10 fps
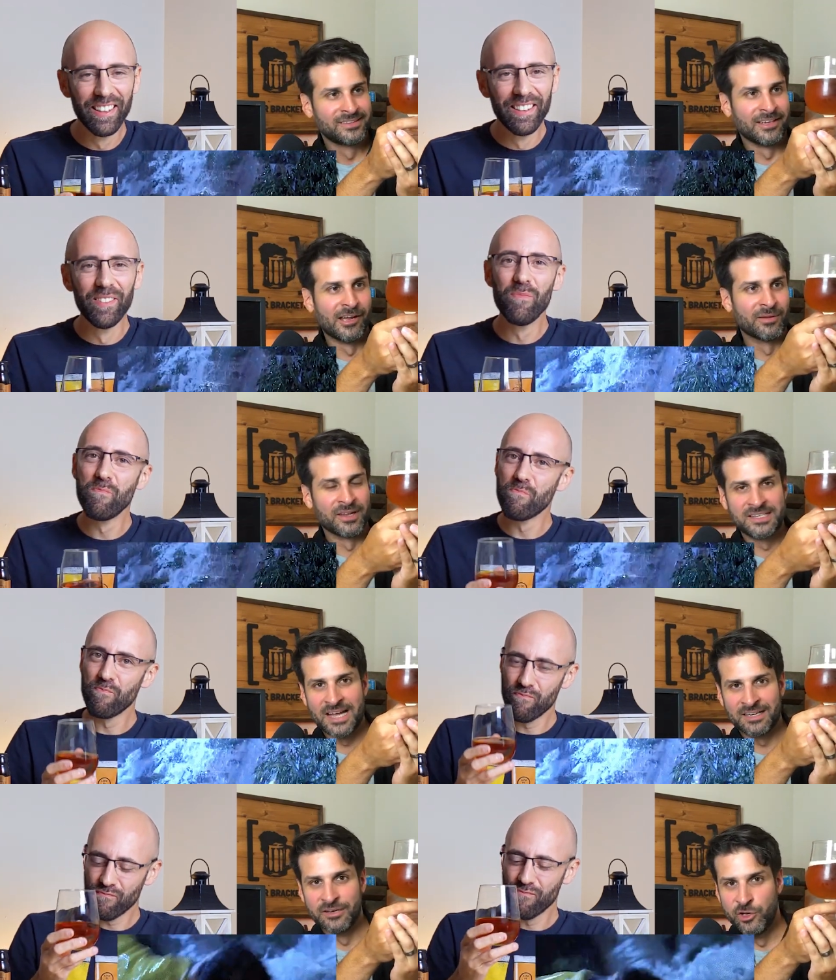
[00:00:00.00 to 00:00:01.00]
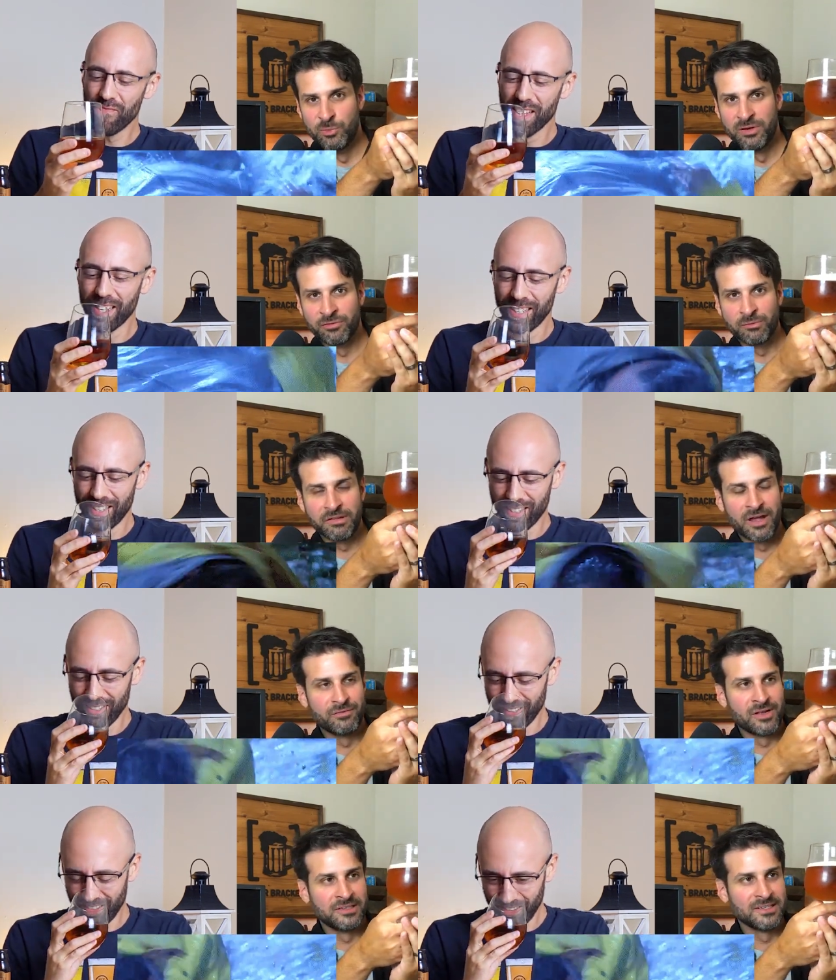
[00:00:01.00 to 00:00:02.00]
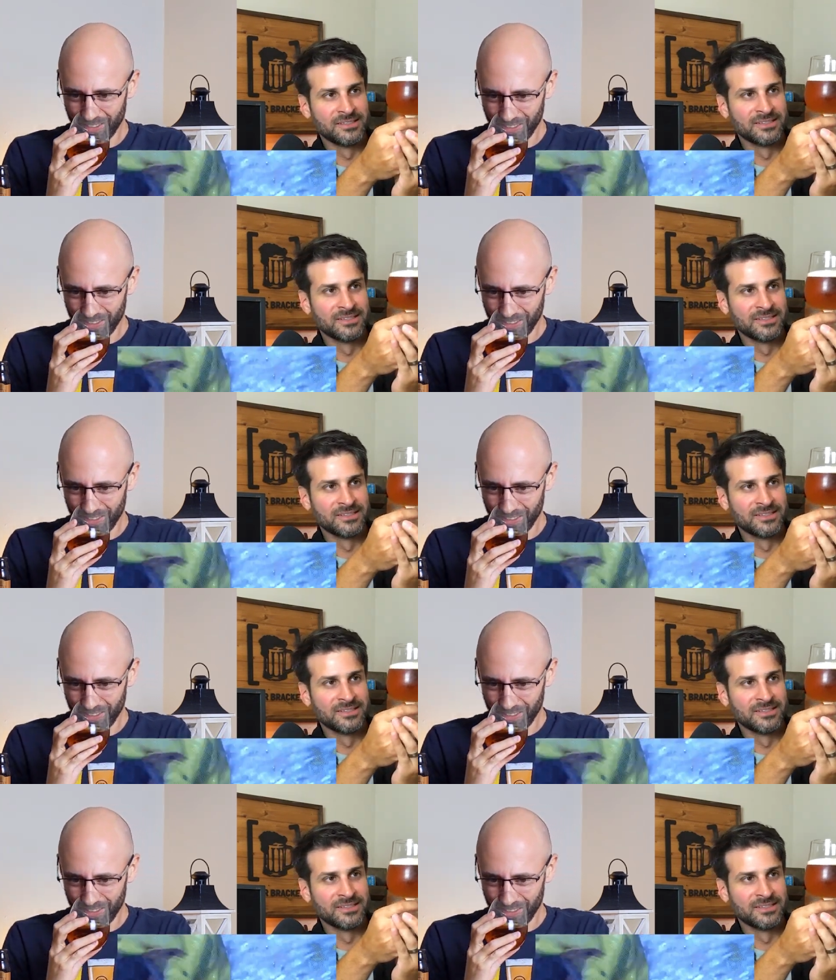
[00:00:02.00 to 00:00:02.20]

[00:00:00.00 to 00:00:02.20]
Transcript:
Speaker 1: uh, that attacked Newman from Seinfeld.